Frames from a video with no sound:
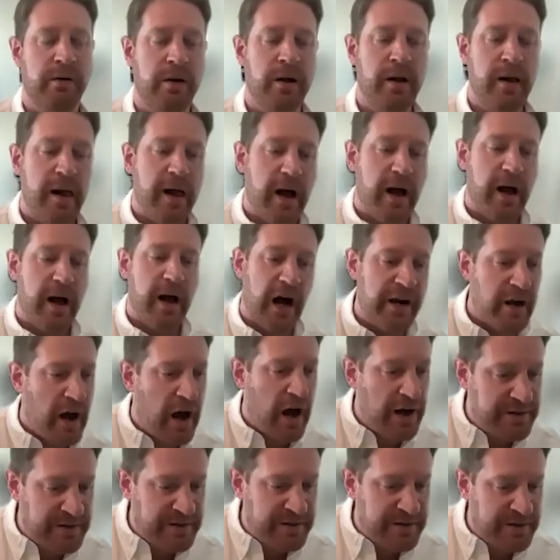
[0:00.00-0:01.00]
And
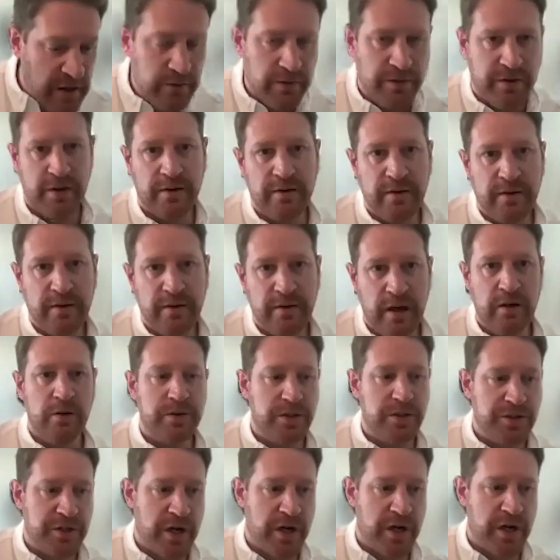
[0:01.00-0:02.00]
I don't think they're
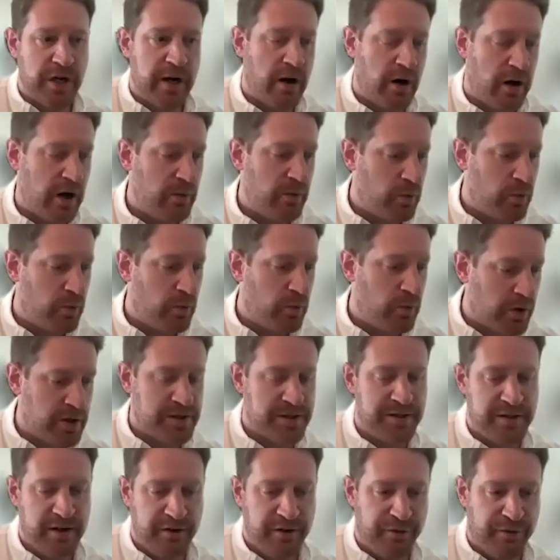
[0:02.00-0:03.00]
new to Gen AI. What
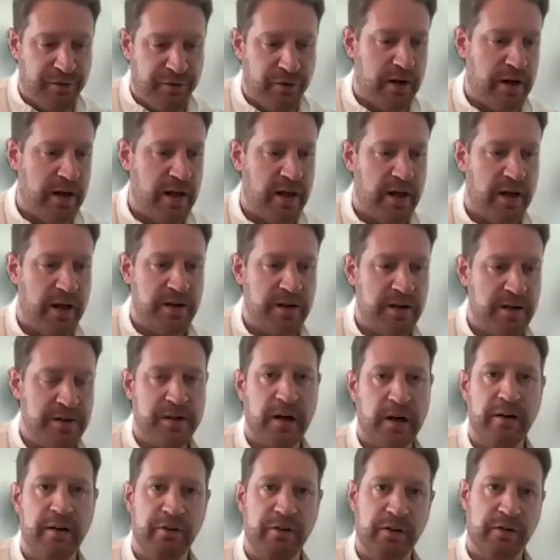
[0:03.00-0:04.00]
is different here is
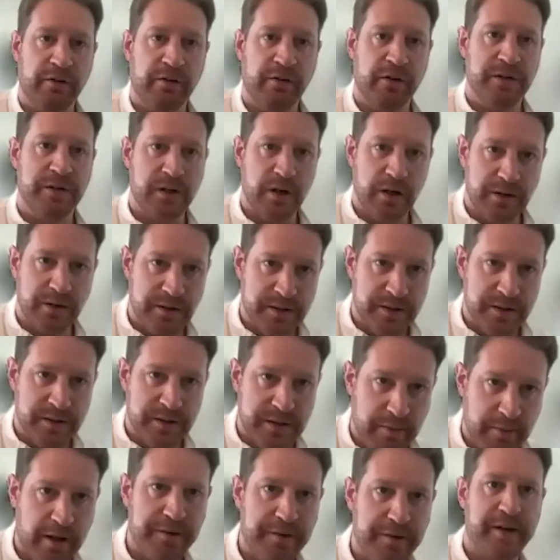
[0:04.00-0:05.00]
the level of
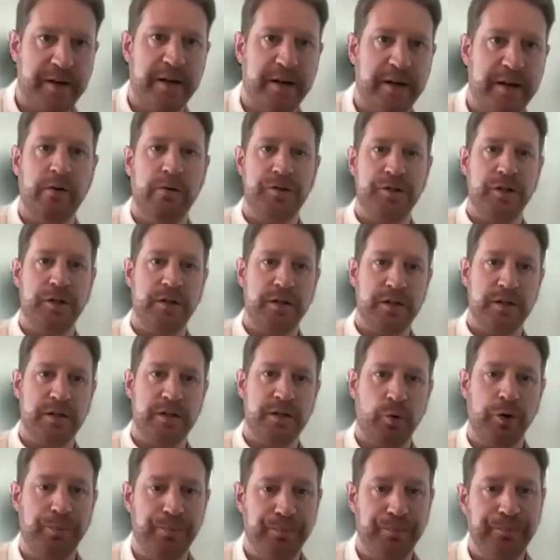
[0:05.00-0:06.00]
uncertainty about the technology at this
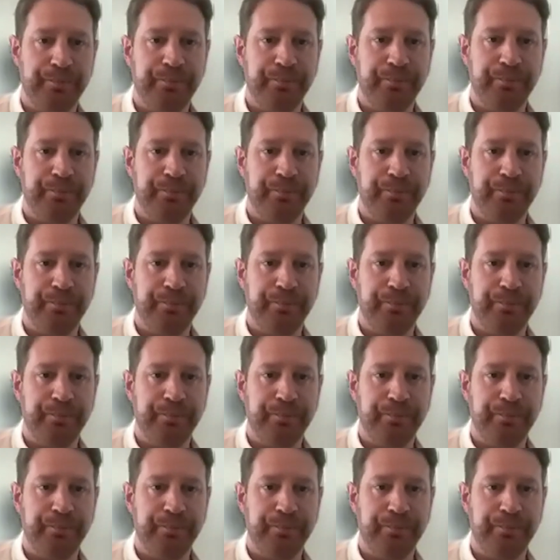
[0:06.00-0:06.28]
point.